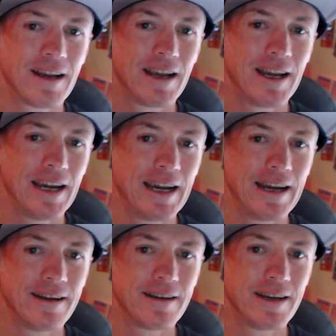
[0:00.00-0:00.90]

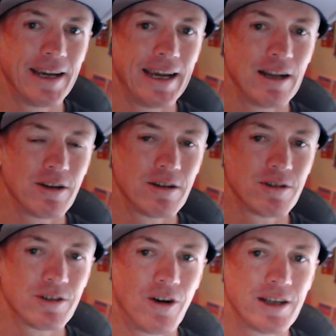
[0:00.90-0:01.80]
and yeah, a little look
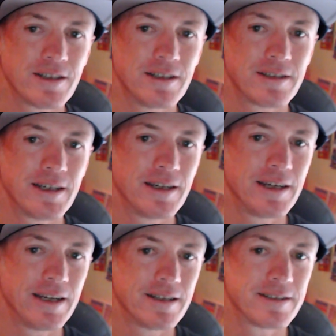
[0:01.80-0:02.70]
nice in
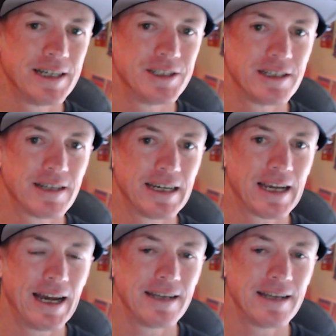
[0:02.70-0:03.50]
a CGC case.